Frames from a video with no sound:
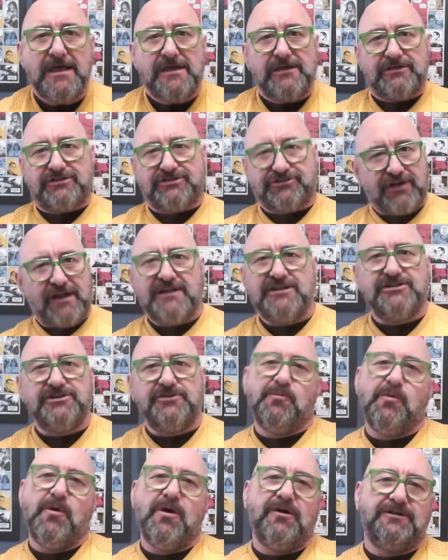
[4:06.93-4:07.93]
Strange New
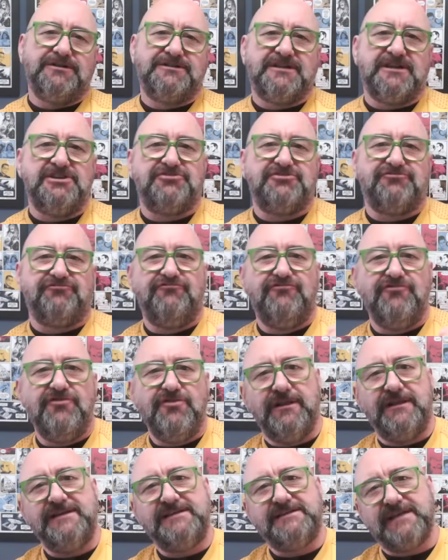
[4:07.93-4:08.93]
Worlds has
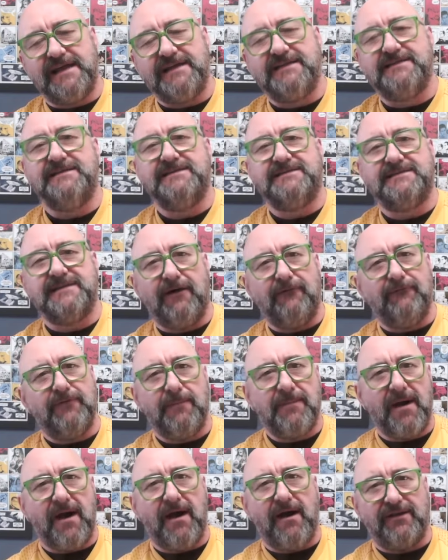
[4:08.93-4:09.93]
really set itself
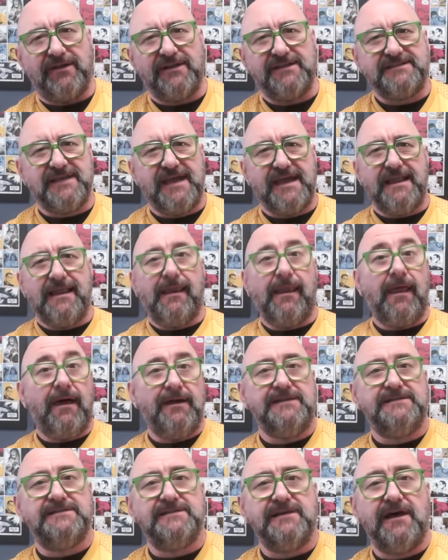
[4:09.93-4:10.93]
apart as a
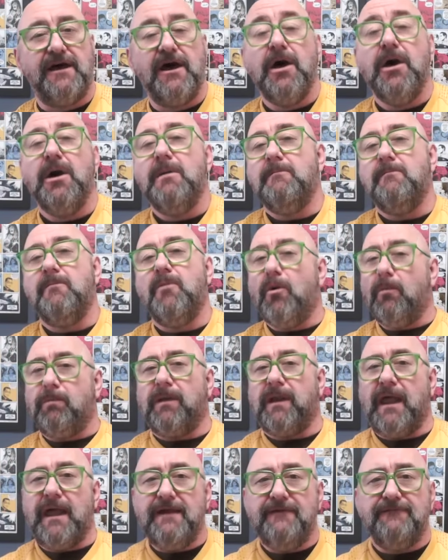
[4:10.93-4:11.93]
lighter, more
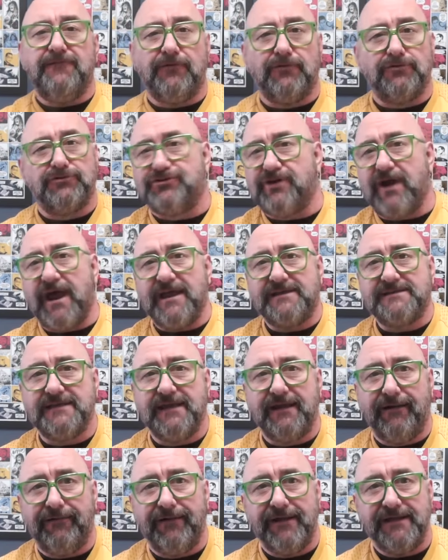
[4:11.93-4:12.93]
playful Trek
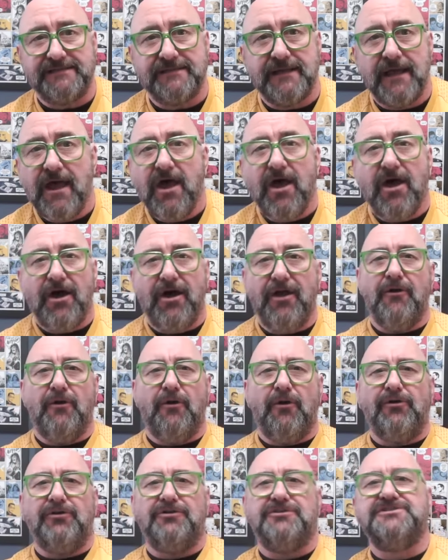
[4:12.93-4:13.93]
series, and
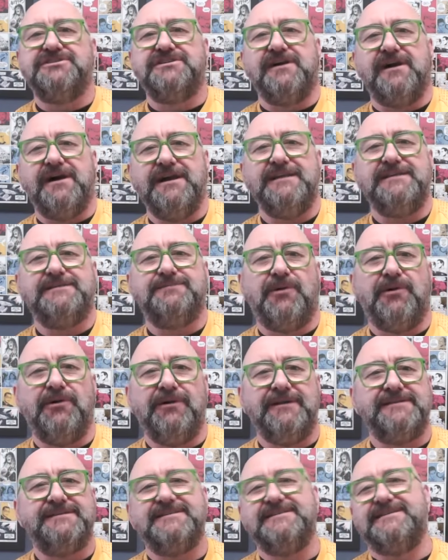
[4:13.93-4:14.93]
all signs
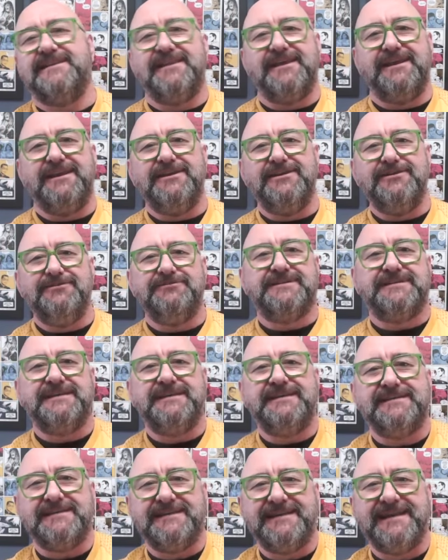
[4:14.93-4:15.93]
point to the new
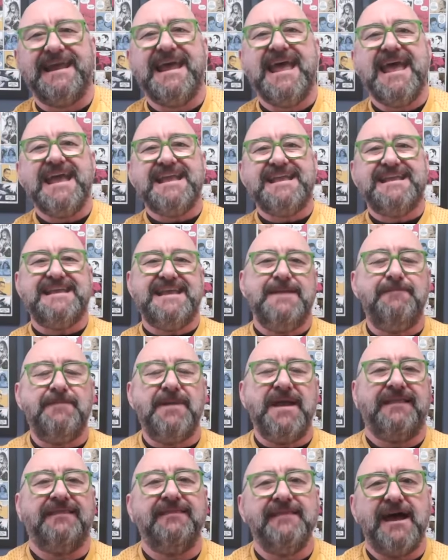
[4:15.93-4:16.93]
season
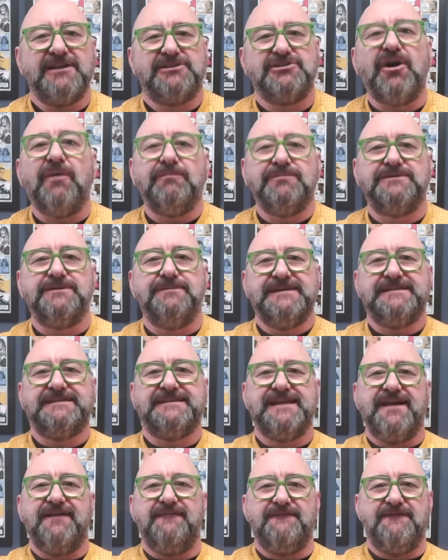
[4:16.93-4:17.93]
keeping that
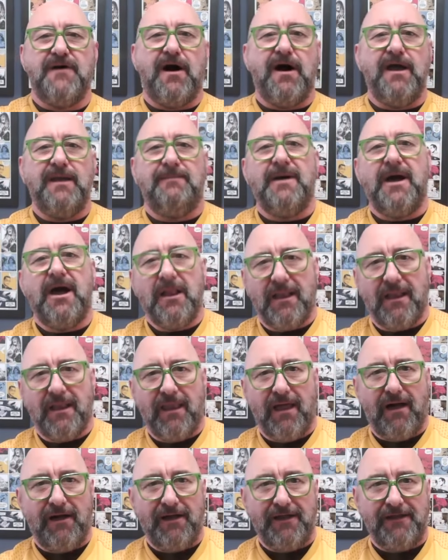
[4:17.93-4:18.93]
optimistic vibe
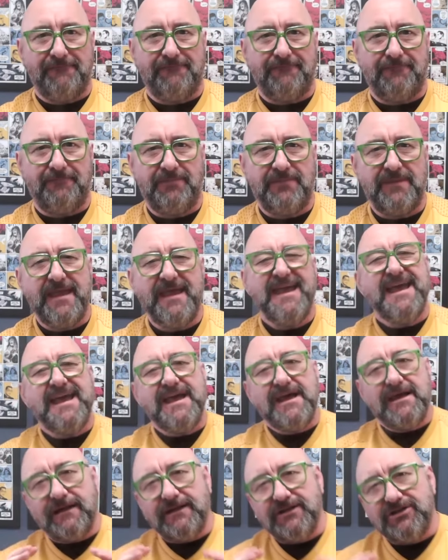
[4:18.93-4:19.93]
alive.
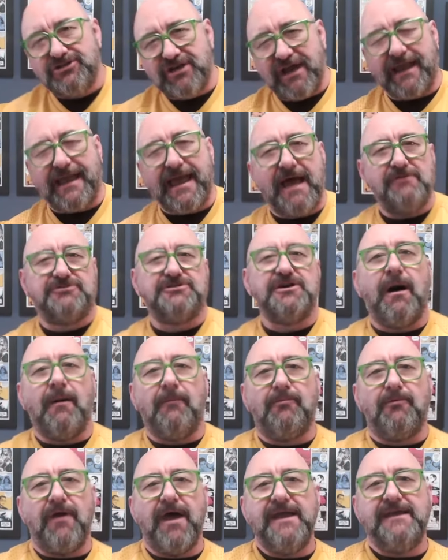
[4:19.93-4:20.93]
Check out our
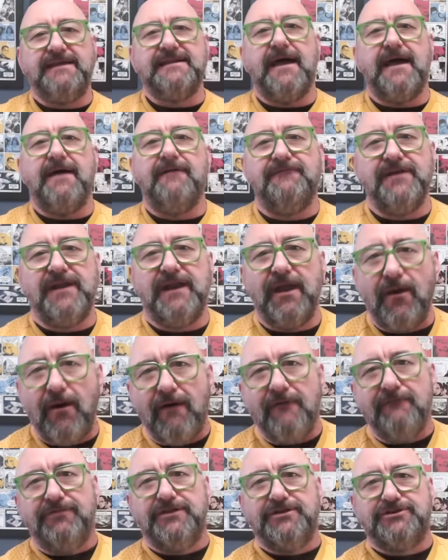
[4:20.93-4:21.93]
breakdown video
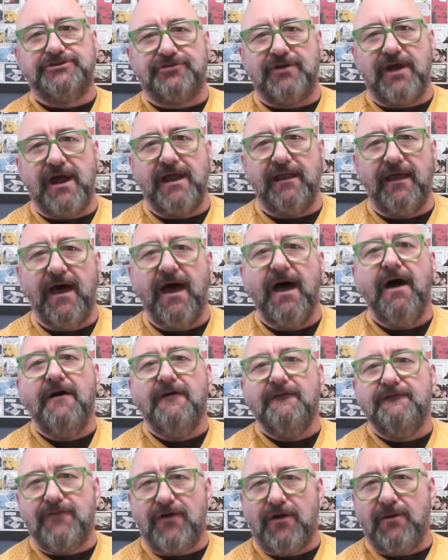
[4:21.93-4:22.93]
of the trailer
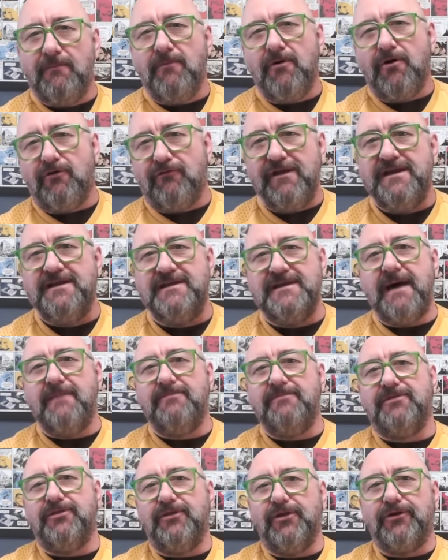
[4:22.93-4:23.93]
for a more
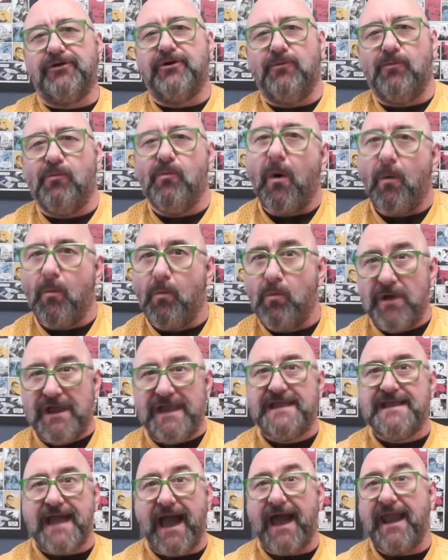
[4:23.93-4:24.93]
in-depth look at what we
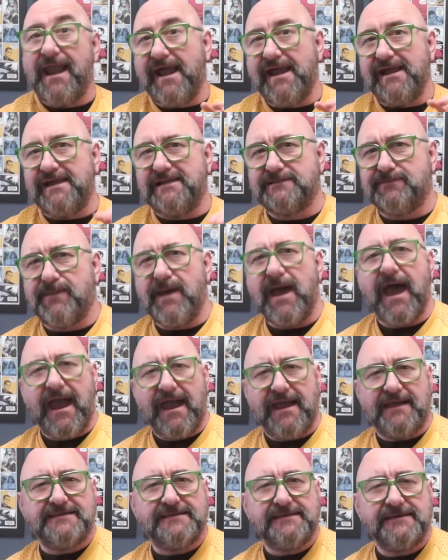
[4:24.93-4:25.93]
can
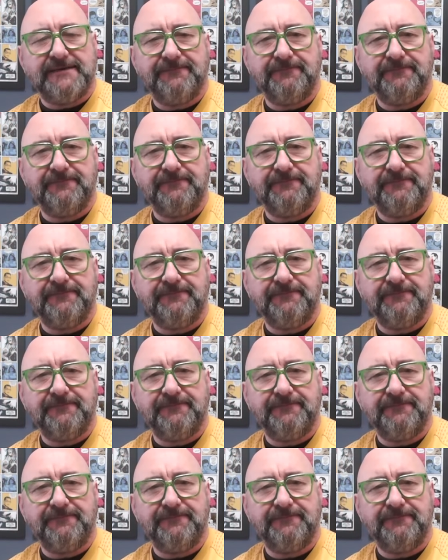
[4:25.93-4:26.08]
expect.